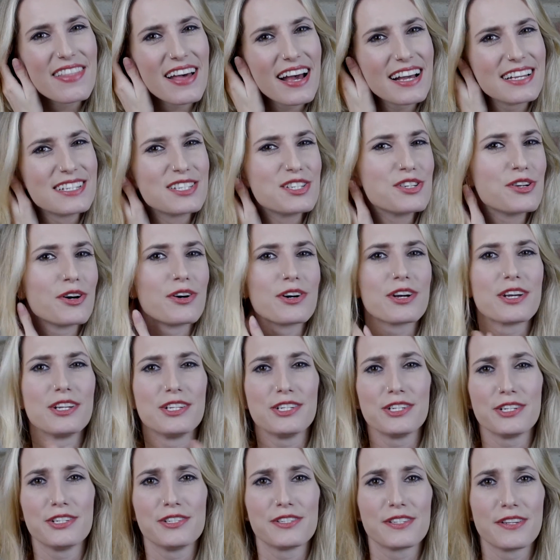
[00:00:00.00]
that is not
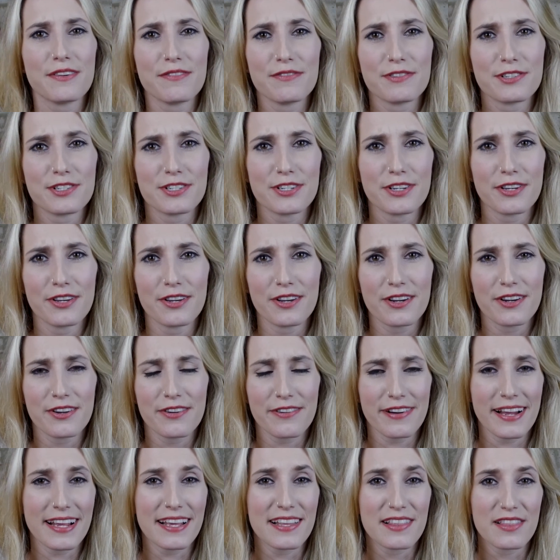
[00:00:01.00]
conducive to
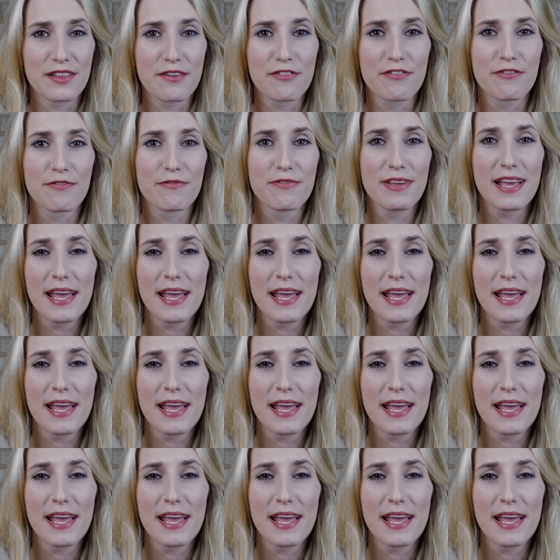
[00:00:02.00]
creating the